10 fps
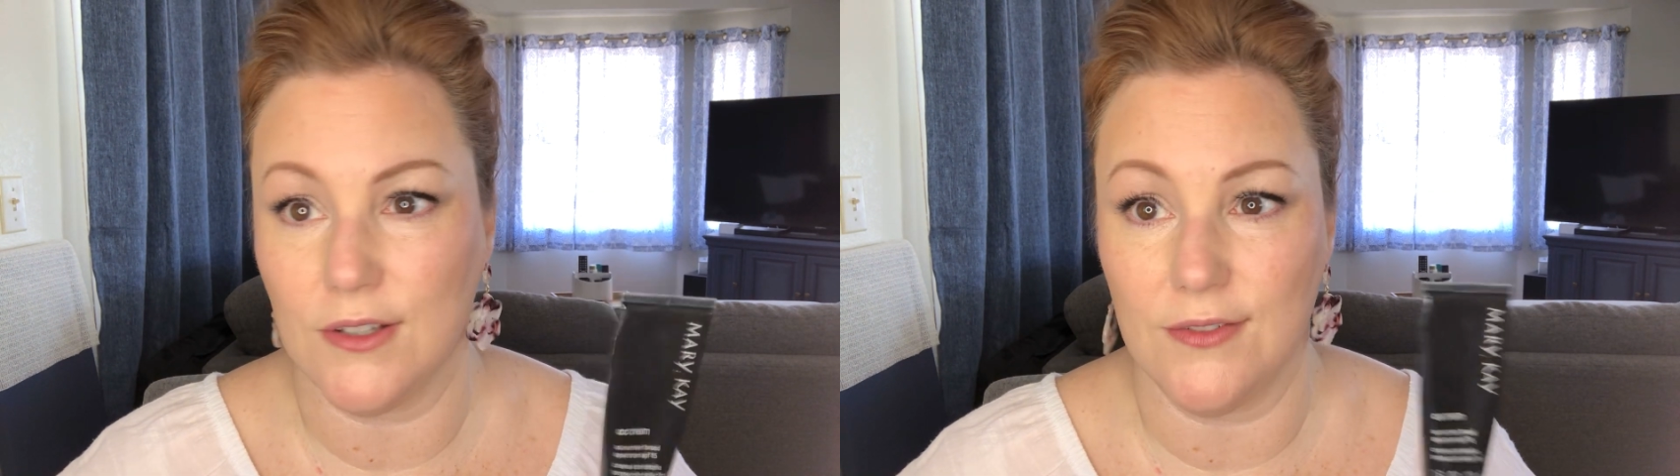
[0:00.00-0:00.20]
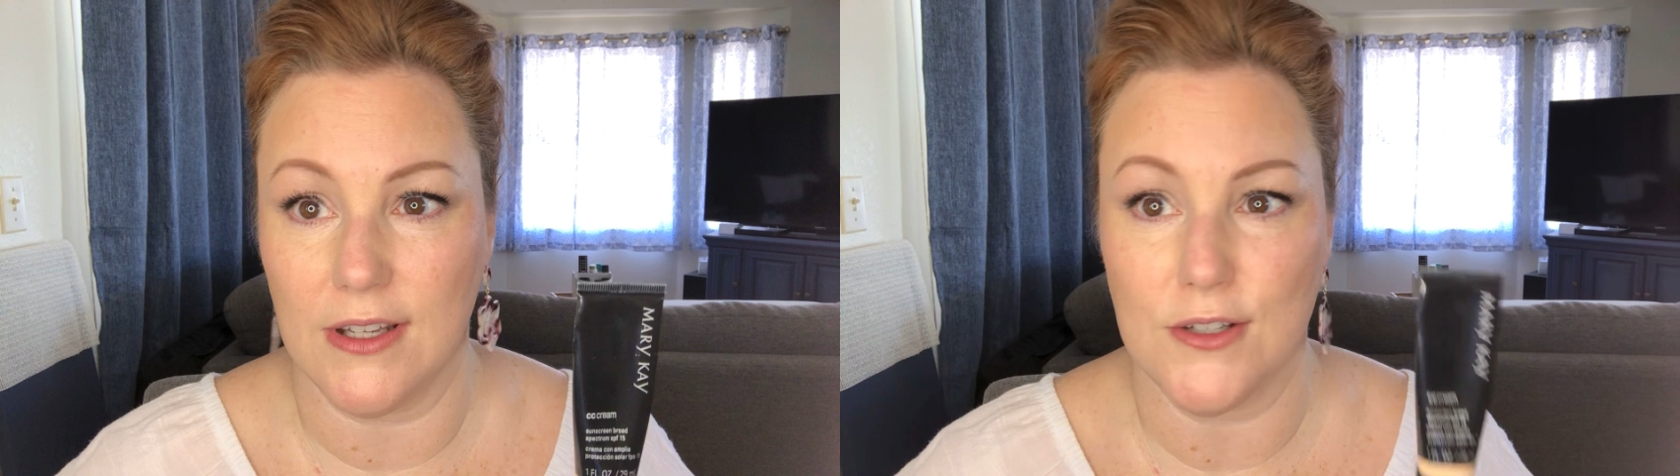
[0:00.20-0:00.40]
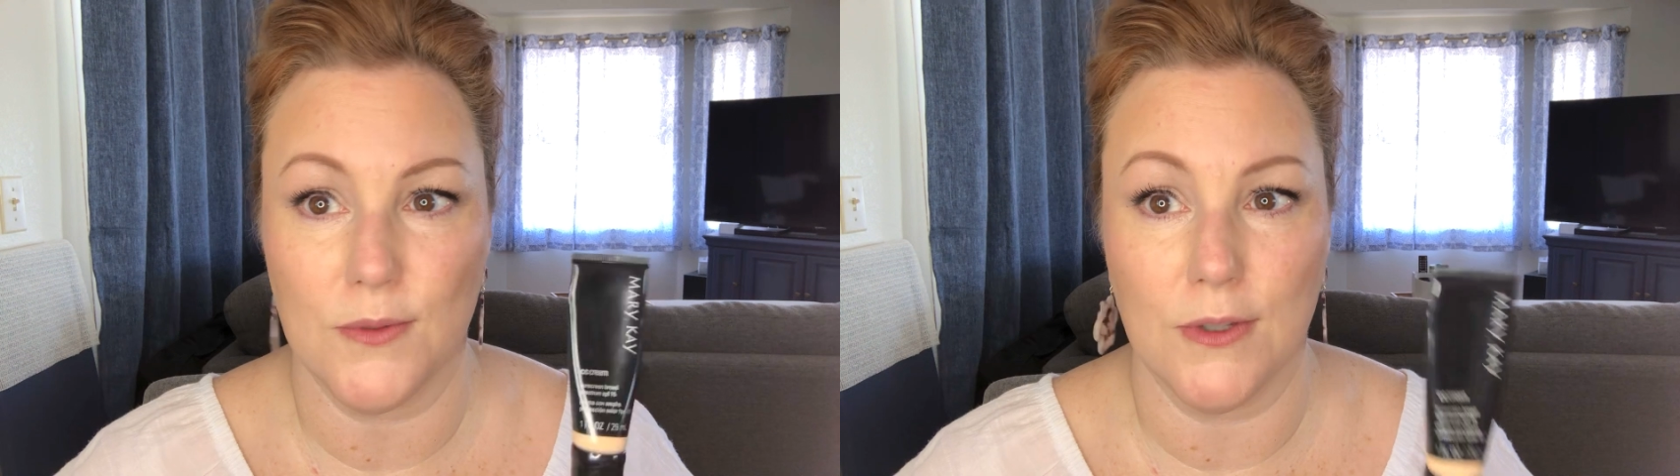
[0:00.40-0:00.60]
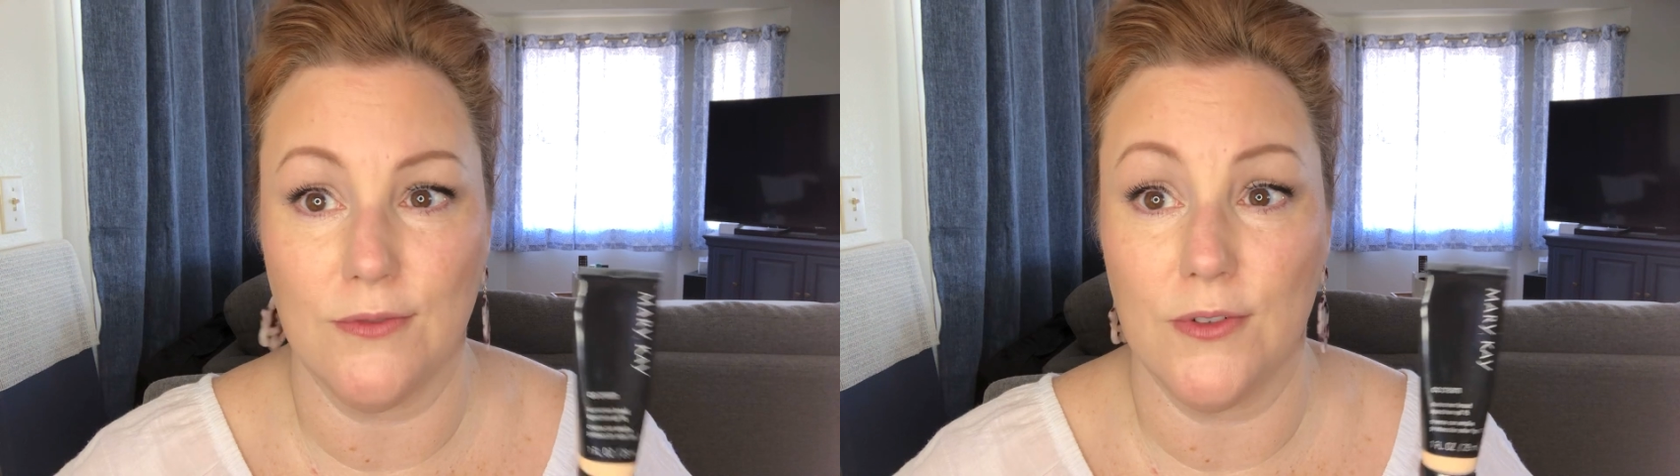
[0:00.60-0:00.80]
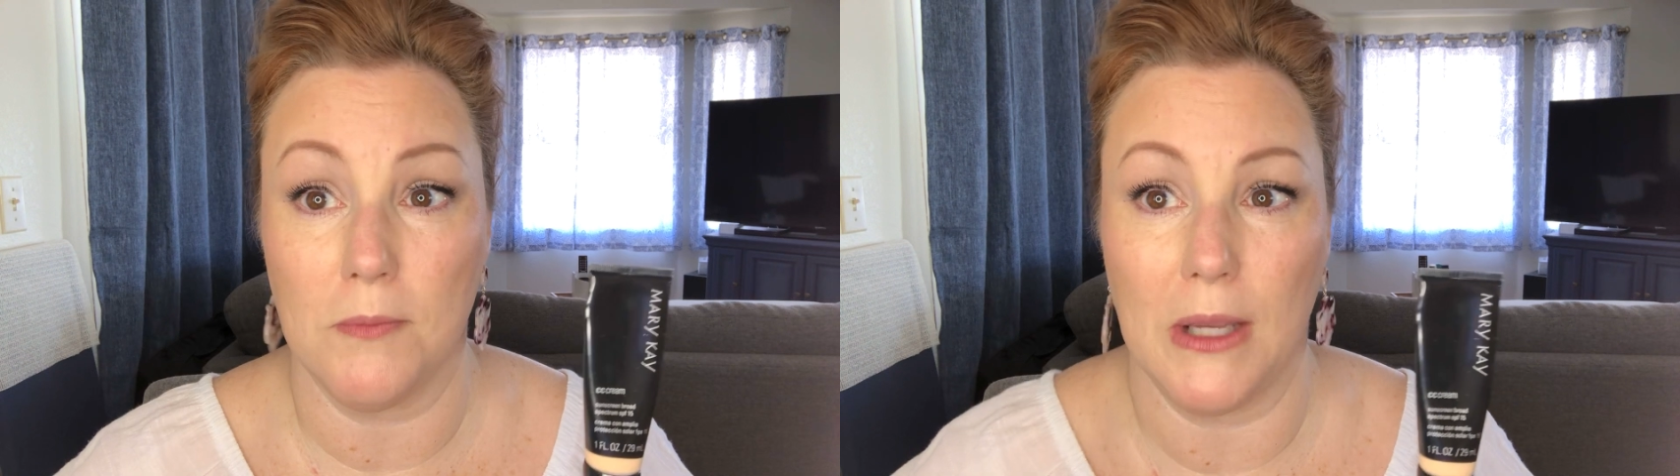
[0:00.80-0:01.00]
event, or we're
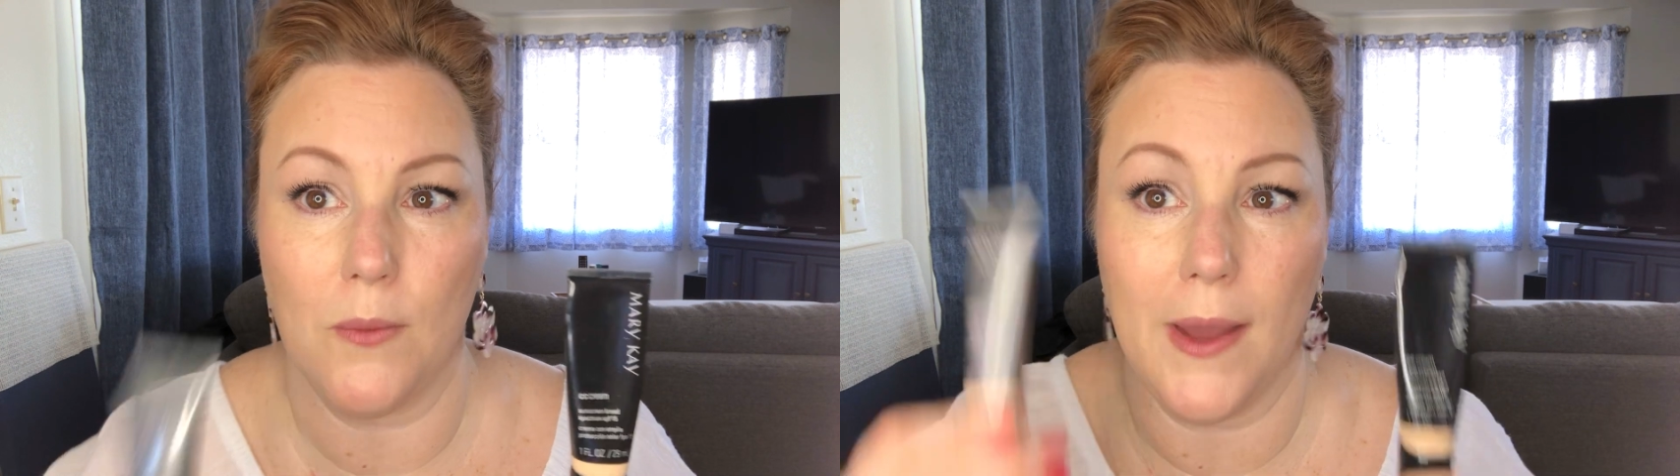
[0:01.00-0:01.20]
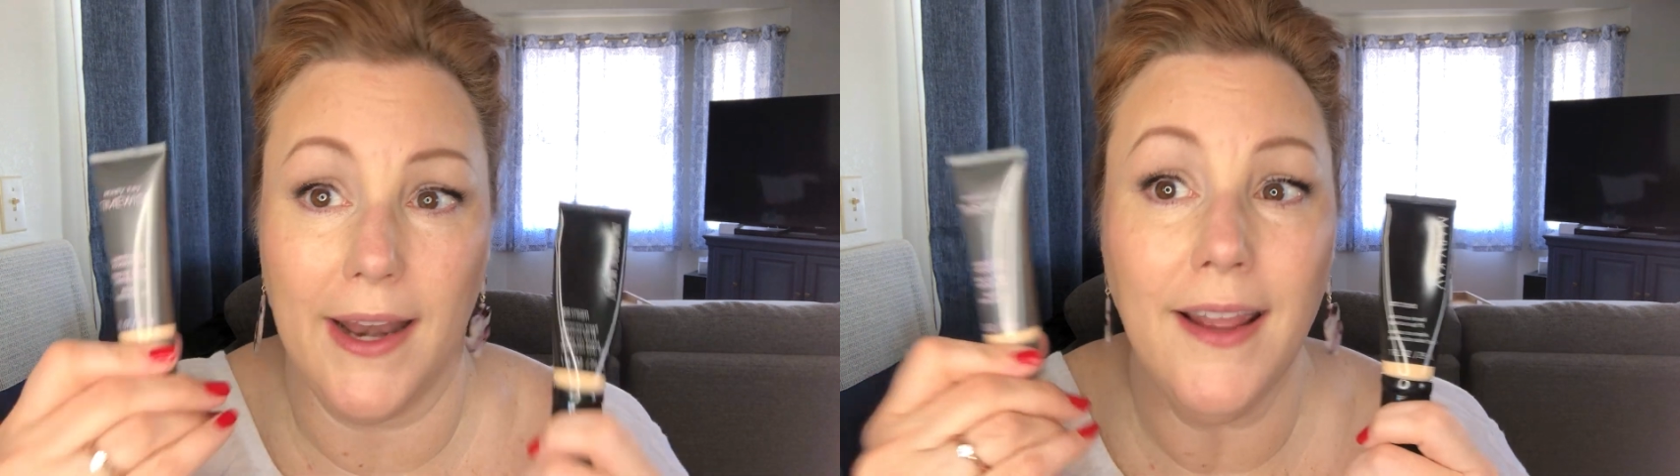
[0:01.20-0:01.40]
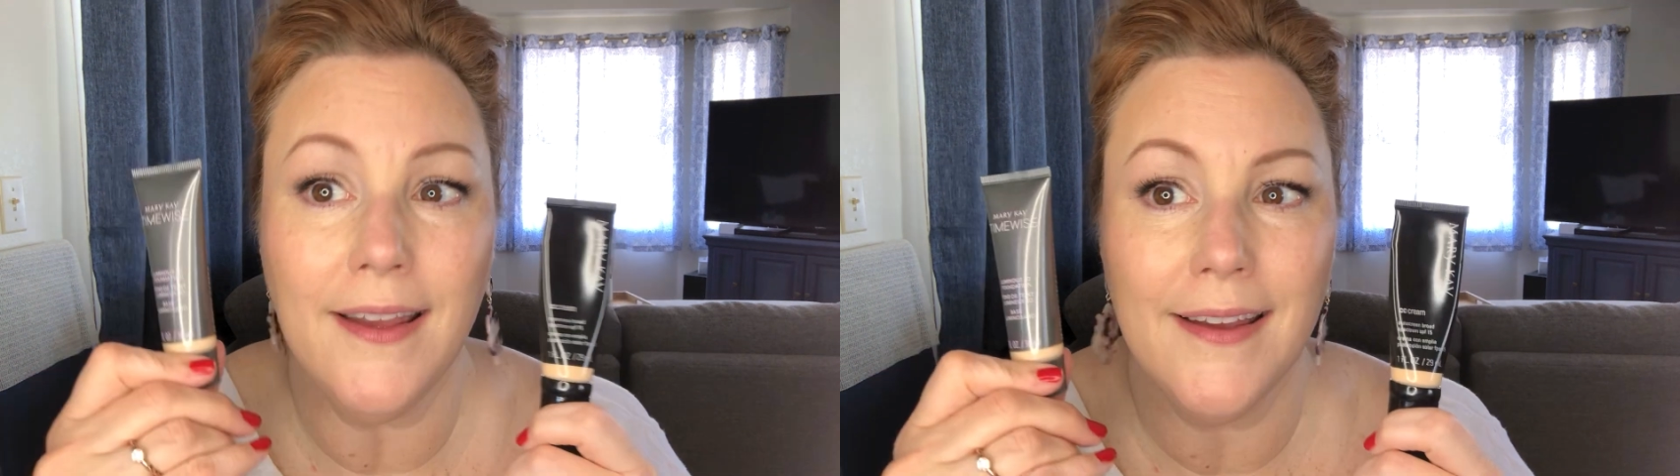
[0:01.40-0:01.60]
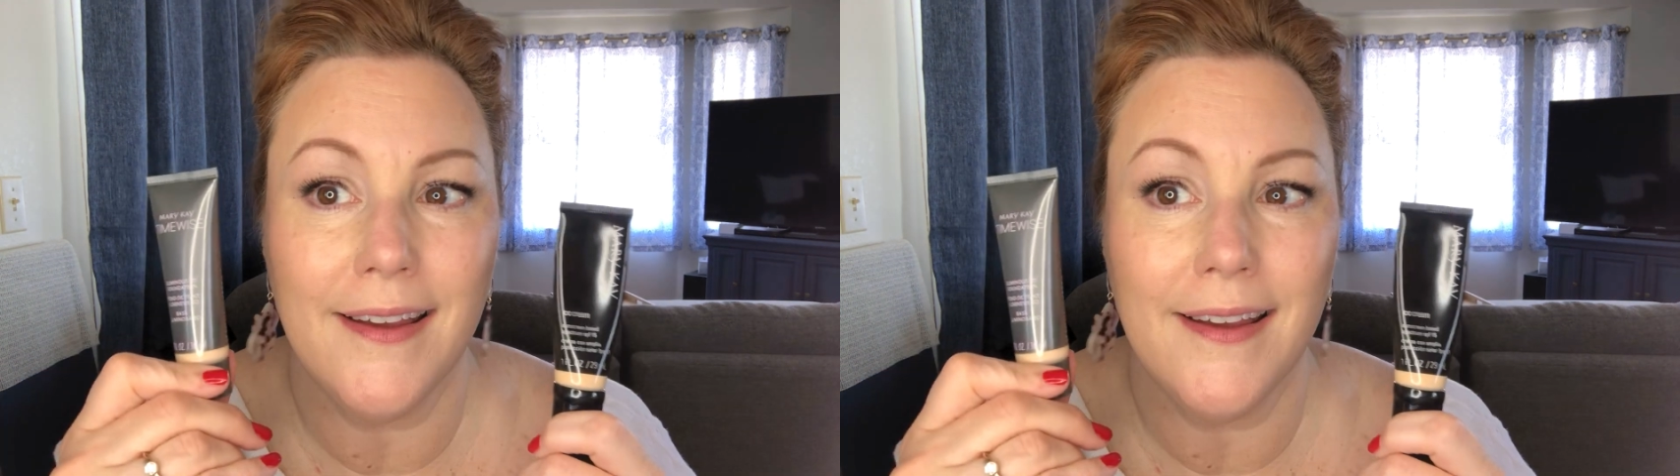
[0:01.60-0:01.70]
filming a wedding,